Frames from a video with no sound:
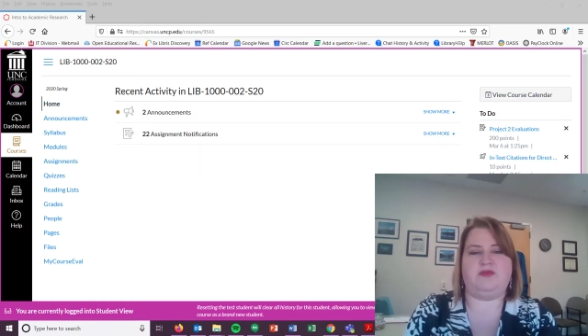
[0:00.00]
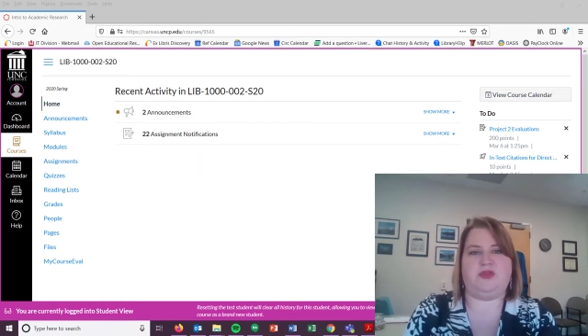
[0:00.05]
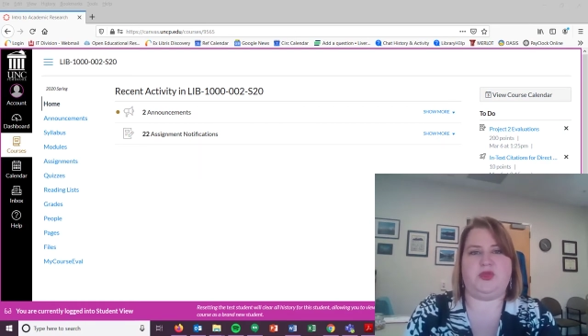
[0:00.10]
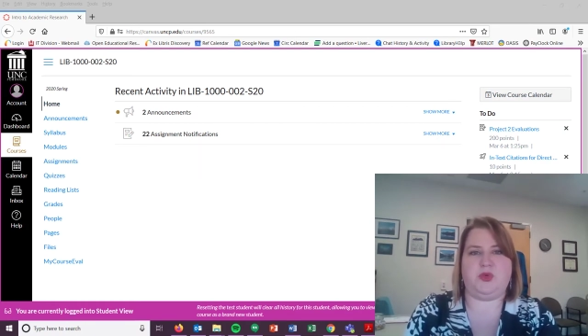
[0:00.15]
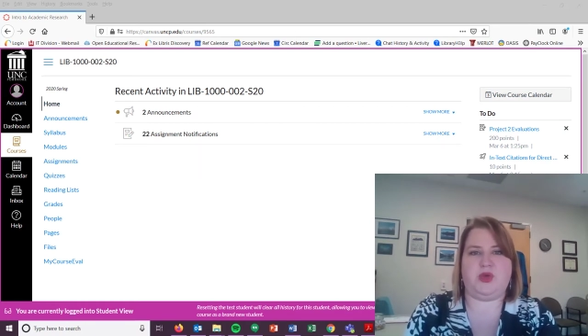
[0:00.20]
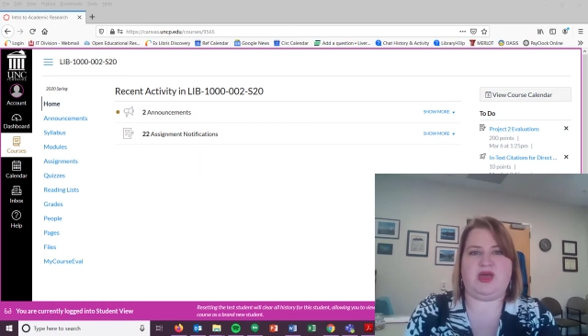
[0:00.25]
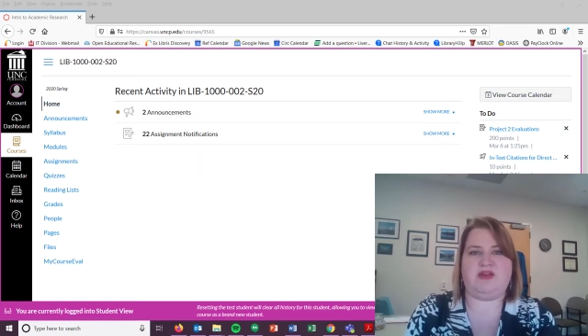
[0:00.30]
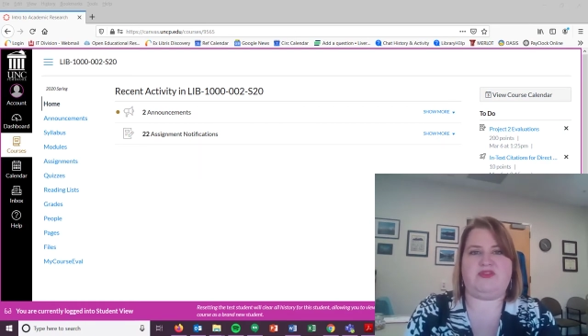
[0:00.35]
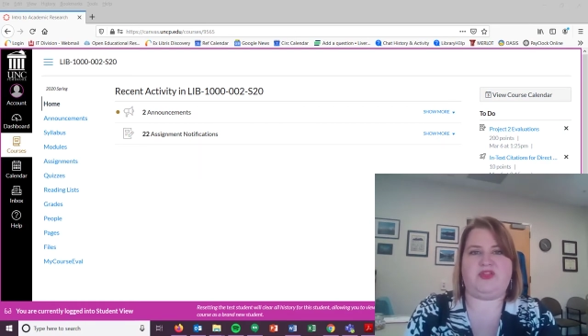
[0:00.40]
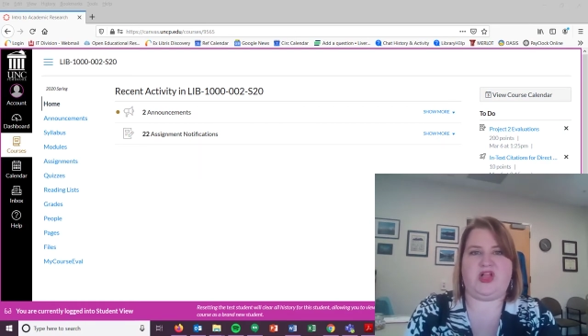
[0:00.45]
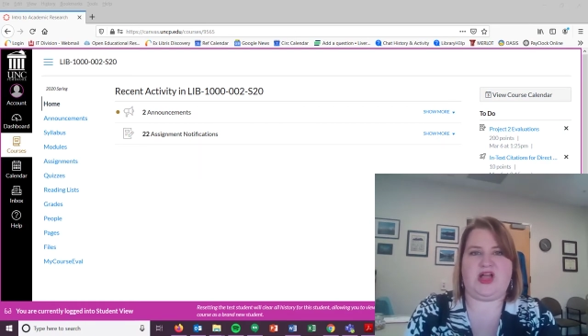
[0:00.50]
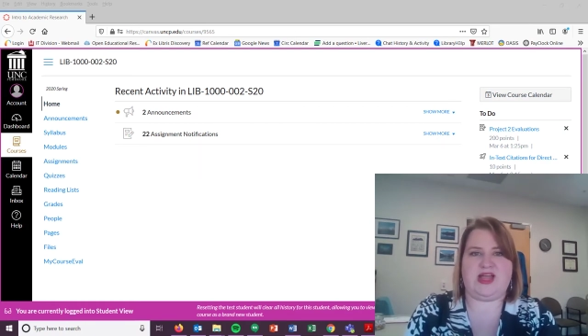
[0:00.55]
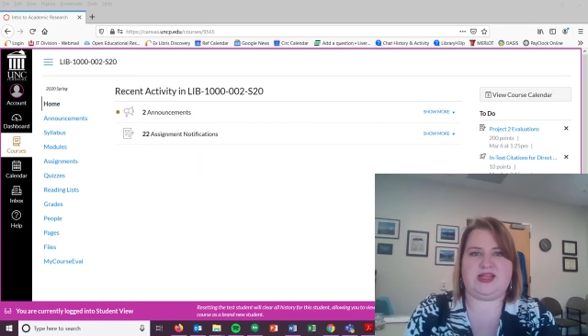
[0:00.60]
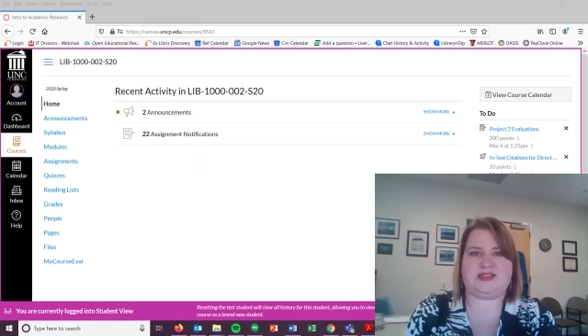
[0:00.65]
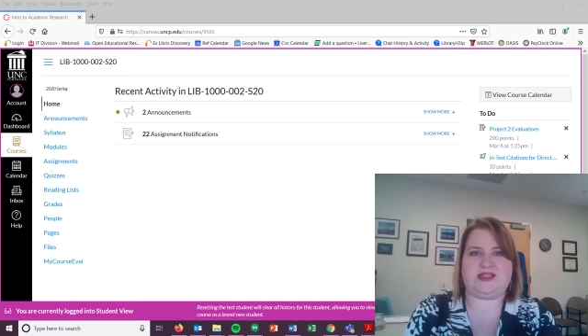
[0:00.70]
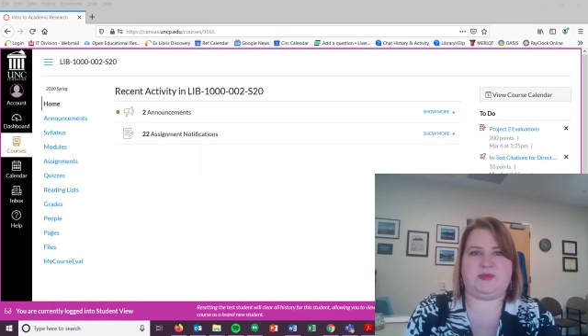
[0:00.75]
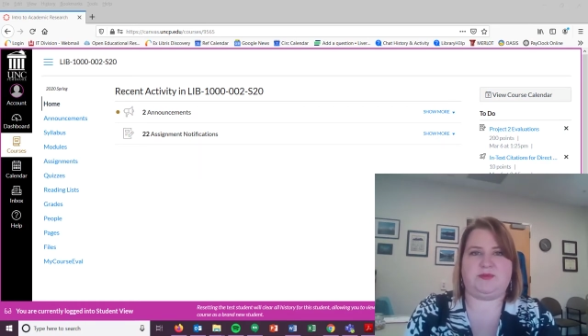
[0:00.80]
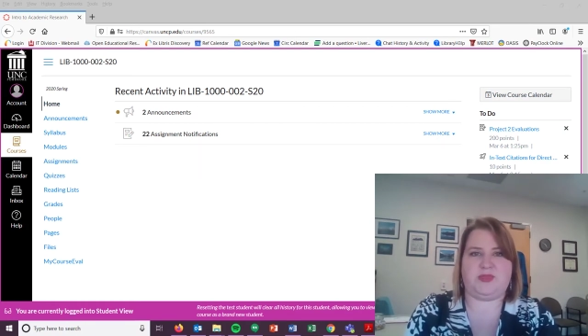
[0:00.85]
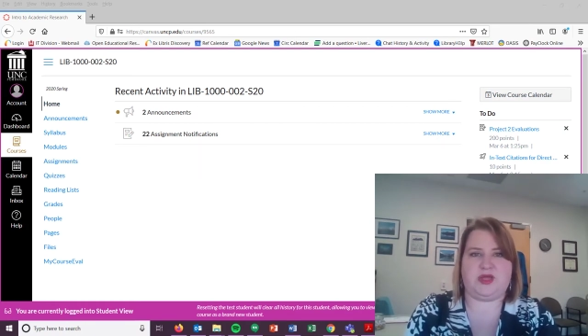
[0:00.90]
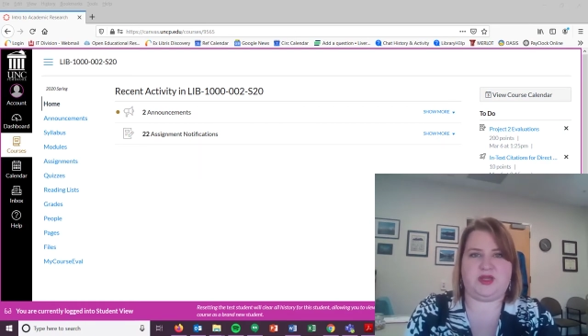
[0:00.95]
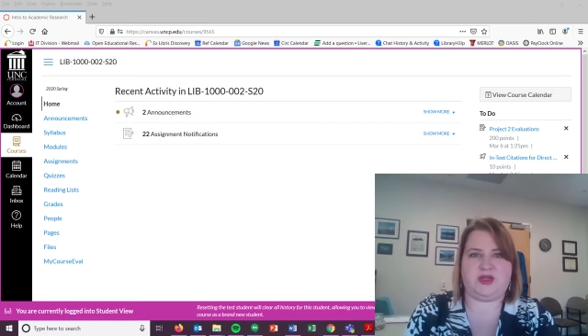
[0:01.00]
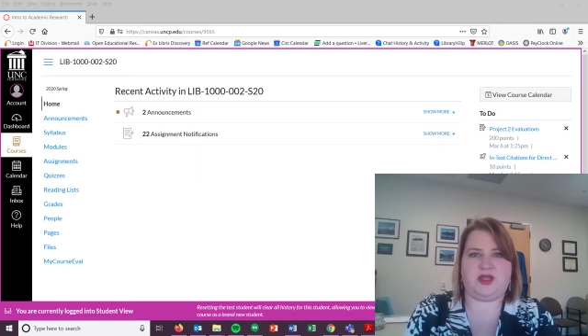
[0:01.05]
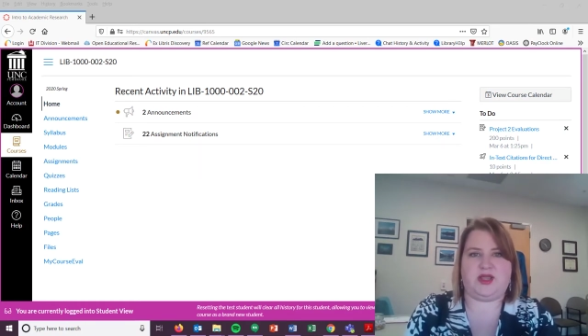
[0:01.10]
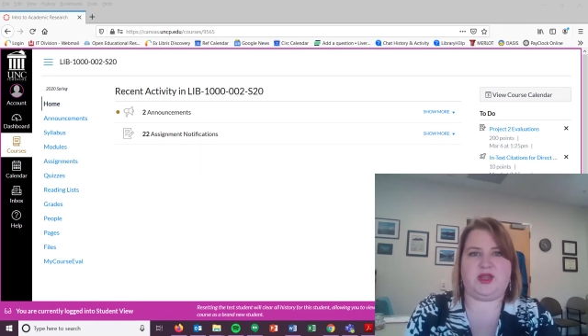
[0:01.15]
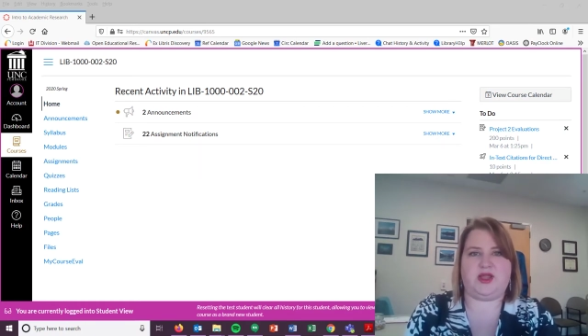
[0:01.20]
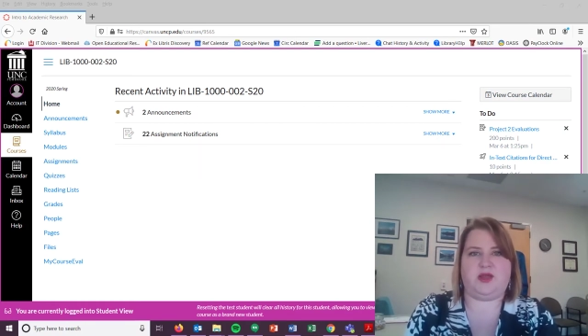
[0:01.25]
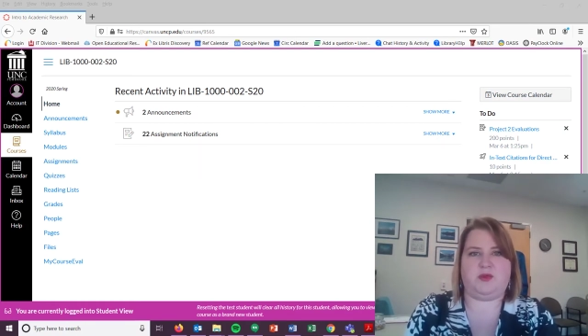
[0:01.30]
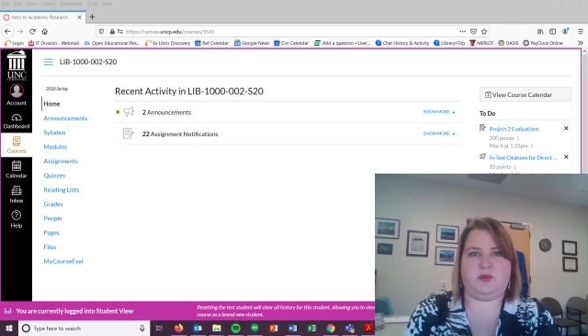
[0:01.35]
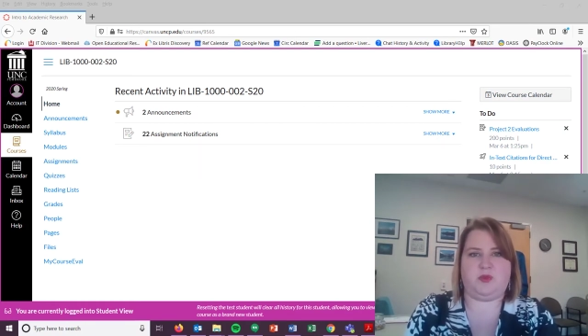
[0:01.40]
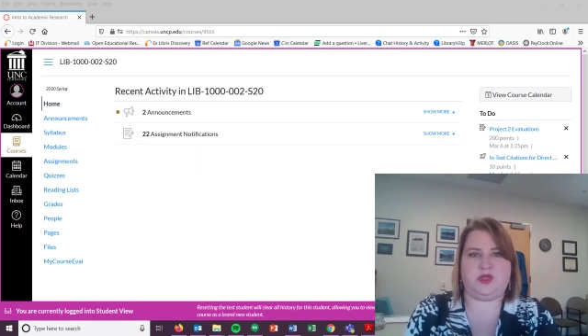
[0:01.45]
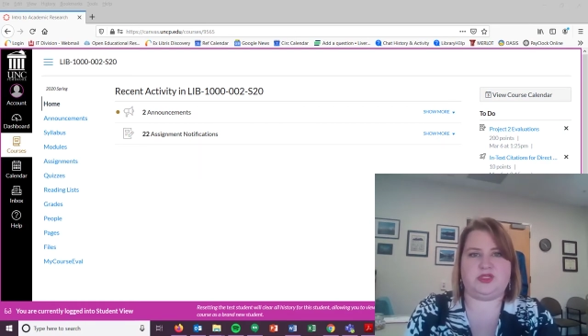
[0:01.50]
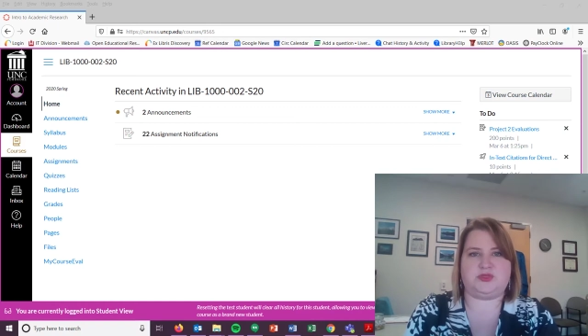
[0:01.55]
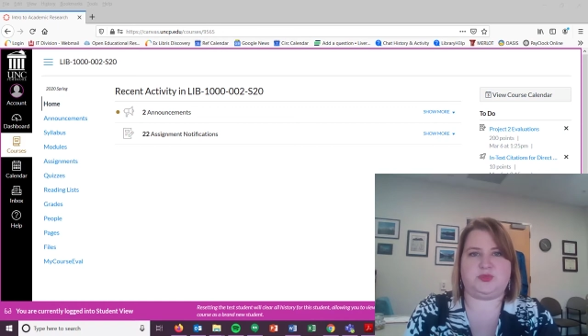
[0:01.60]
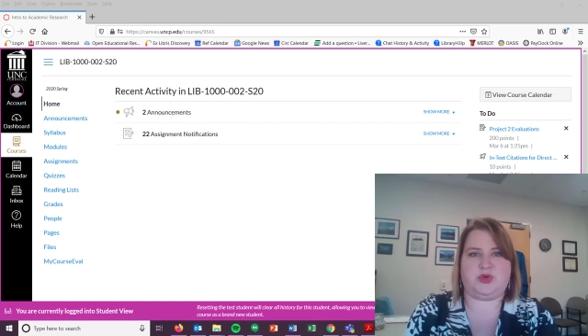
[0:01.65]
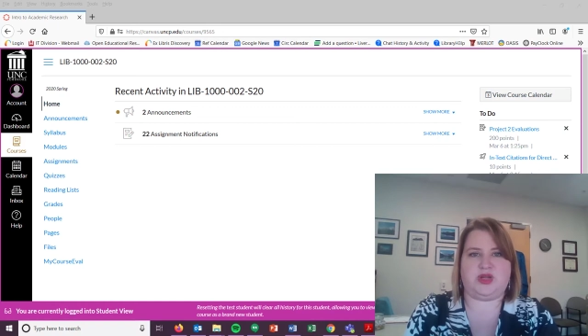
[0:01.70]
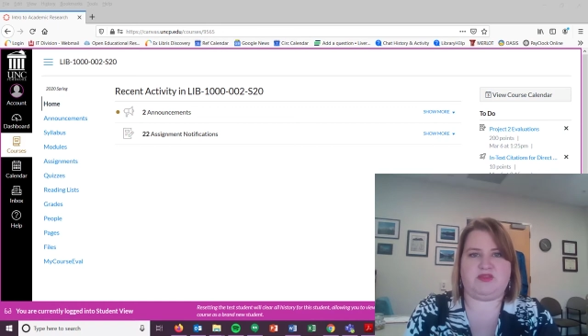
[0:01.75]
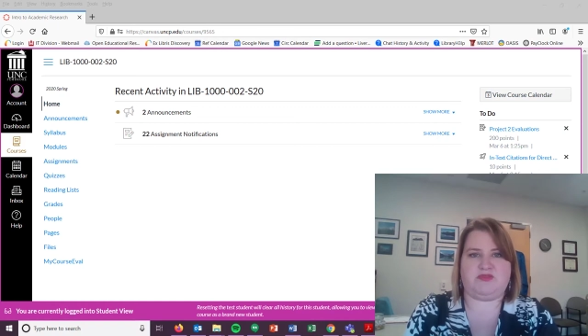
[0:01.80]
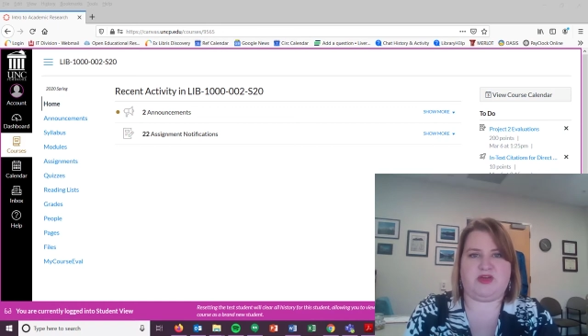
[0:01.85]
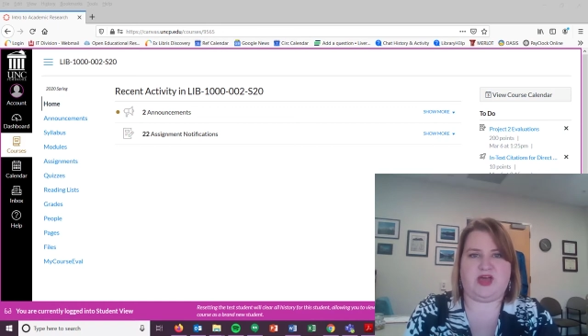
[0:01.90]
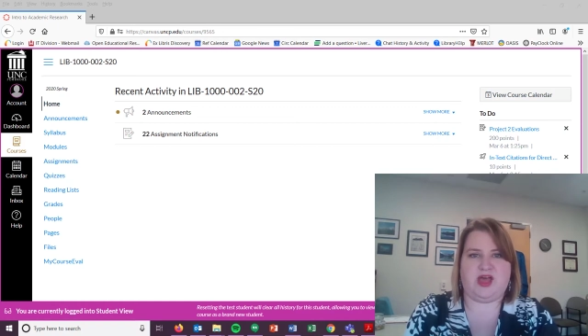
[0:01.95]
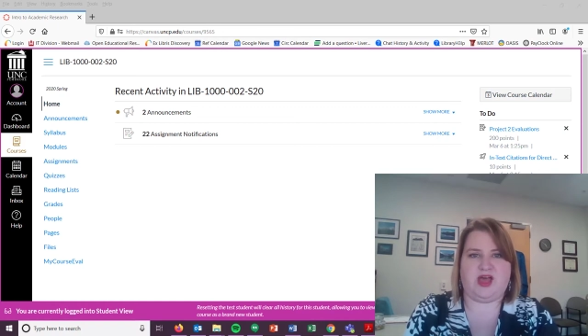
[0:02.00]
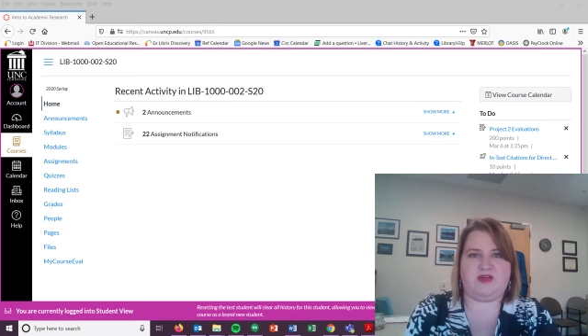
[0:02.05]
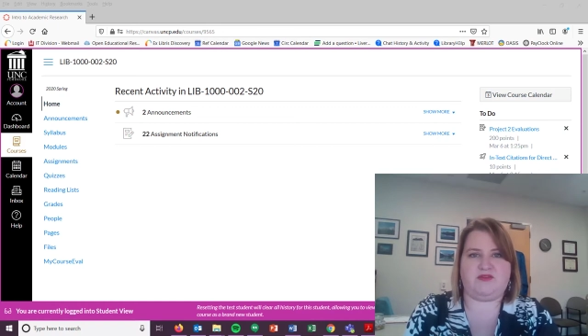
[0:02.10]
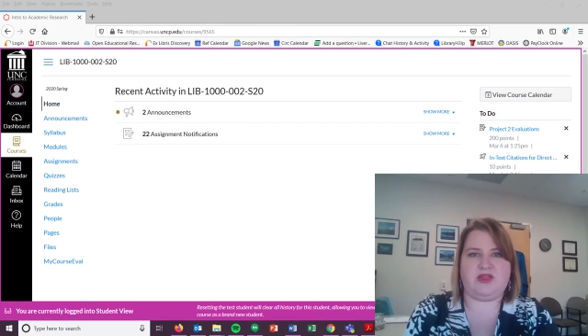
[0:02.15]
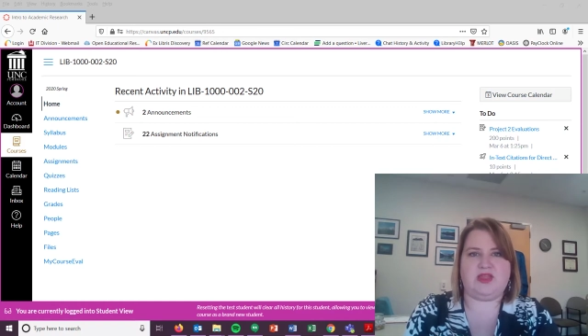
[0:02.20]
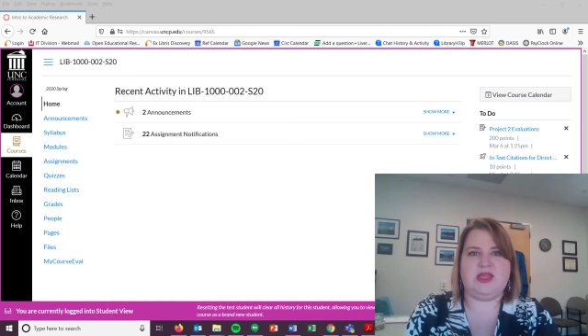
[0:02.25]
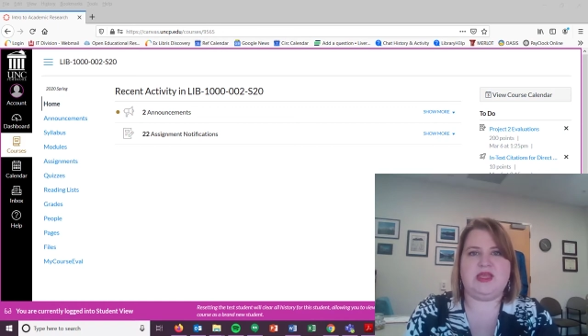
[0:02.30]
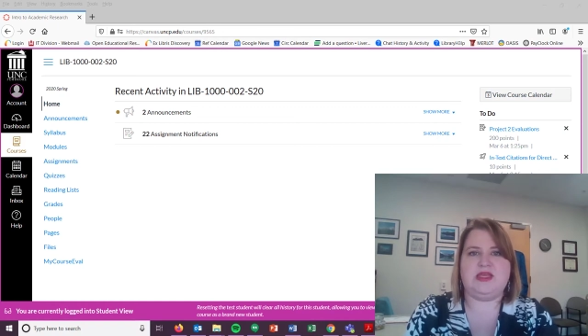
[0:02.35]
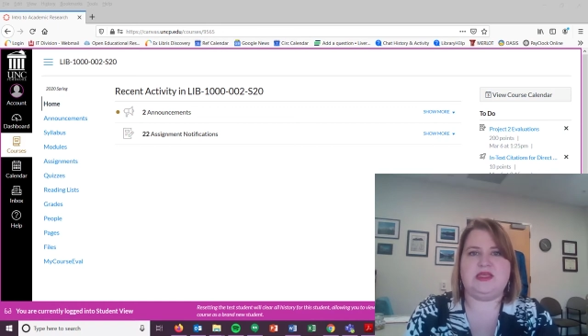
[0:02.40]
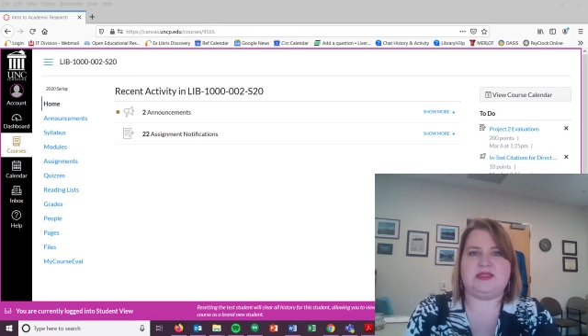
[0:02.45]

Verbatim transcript: If you have class at Monday at 125,